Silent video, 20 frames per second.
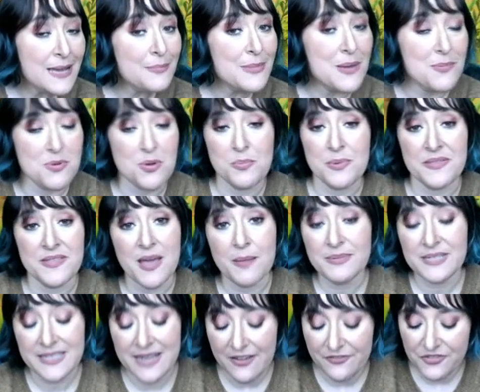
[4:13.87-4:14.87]
Maybe it'll be the
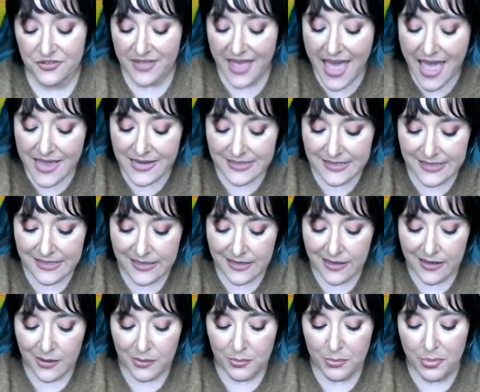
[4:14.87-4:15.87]
update after that.
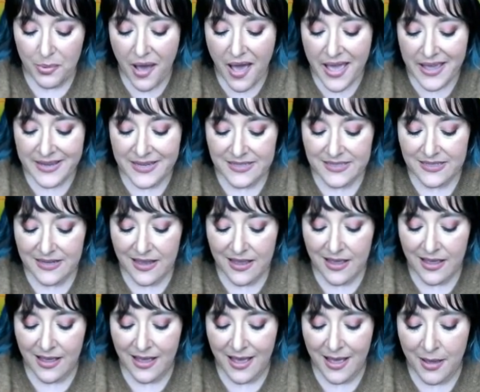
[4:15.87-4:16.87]
But
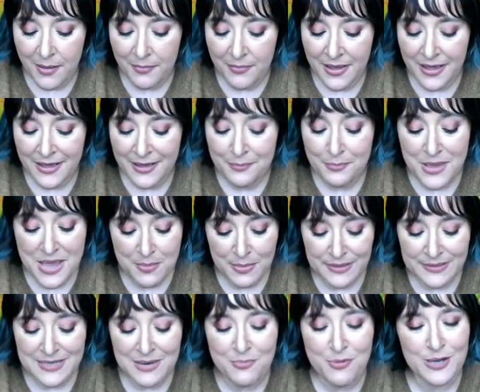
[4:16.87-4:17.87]
um, baby
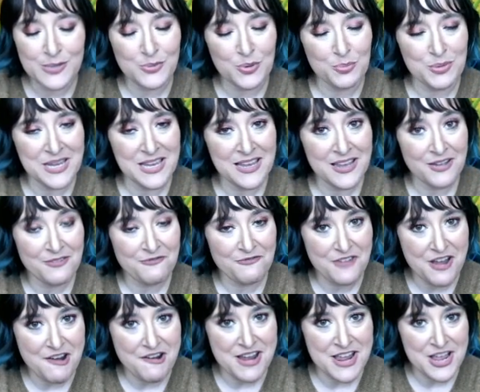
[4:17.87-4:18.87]
zebras will be
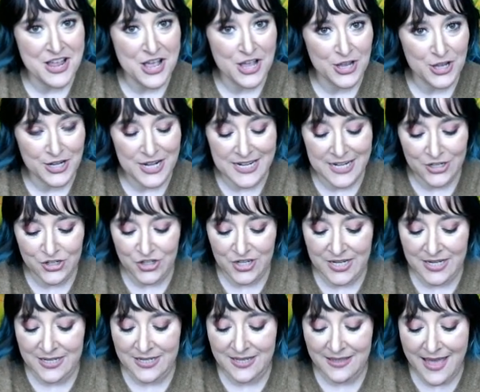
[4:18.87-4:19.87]
very good
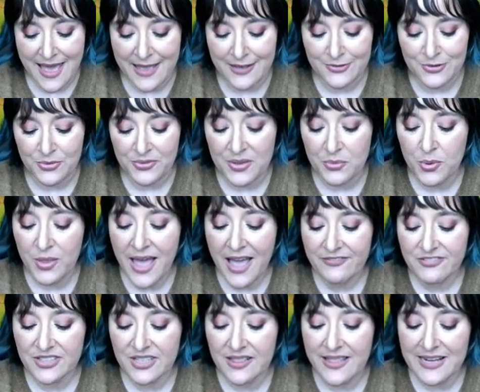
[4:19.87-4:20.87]
addition to that. So then we'll have
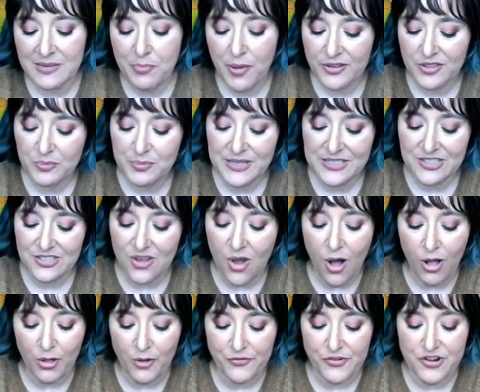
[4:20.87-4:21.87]
to collect puzzle pieces
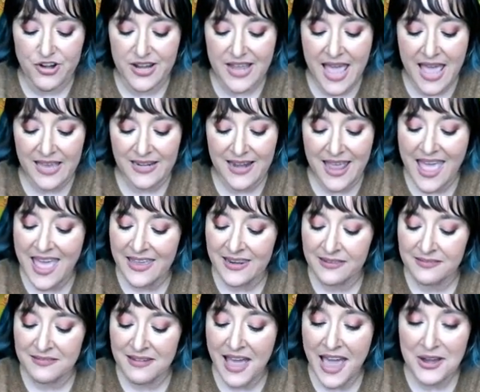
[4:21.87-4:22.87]
all over again.
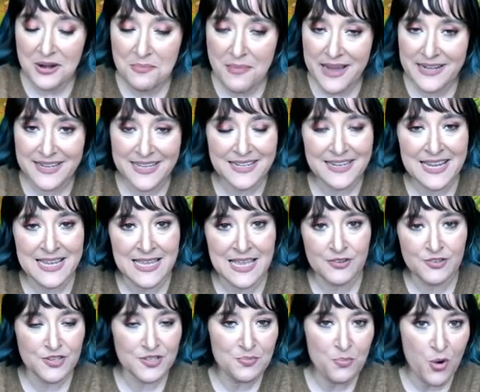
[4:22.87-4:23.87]
And I don't mind it. It gives
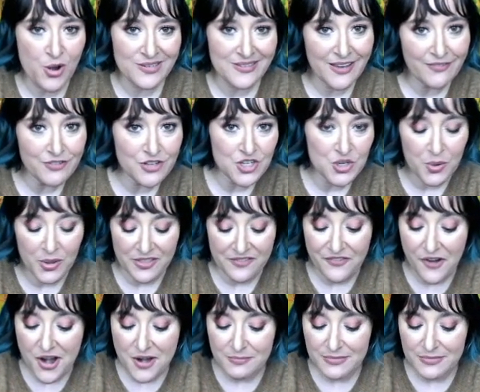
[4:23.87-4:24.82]
us more stuff to do on the farm.